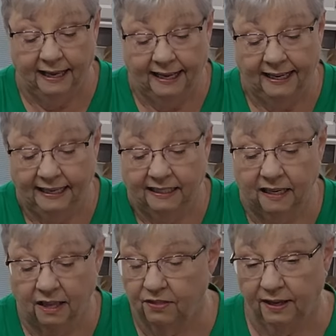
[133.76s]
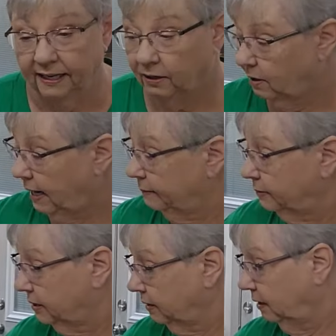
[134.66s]
And they are
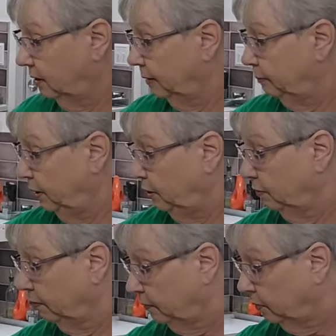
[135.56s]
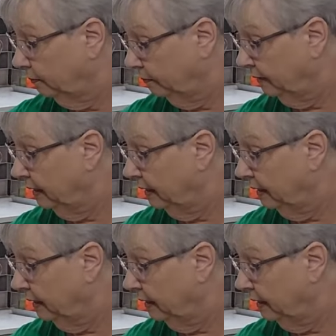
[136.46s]
absolutely beautiful.